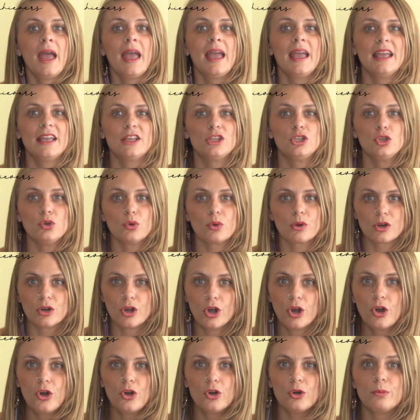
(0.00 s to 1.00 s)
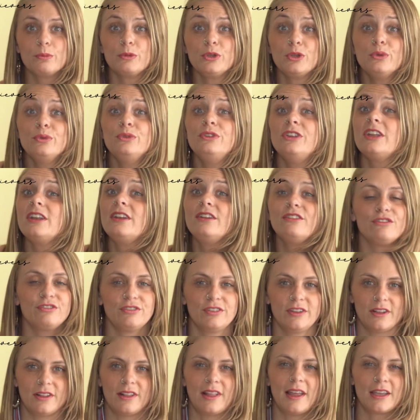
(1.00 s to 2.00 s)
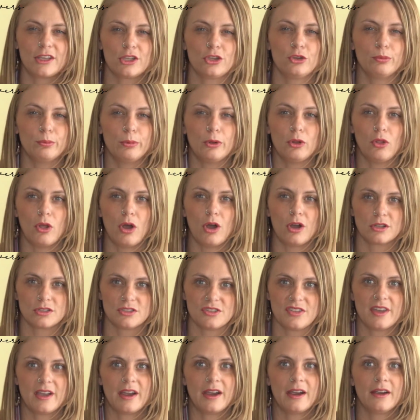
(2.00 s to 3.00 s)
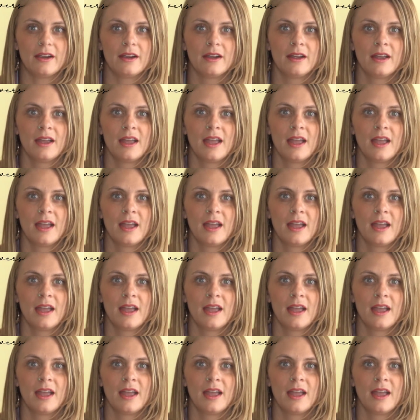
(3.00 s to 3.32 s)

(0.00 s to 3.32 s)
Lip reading: in your home, you didn't feel like you belonged there.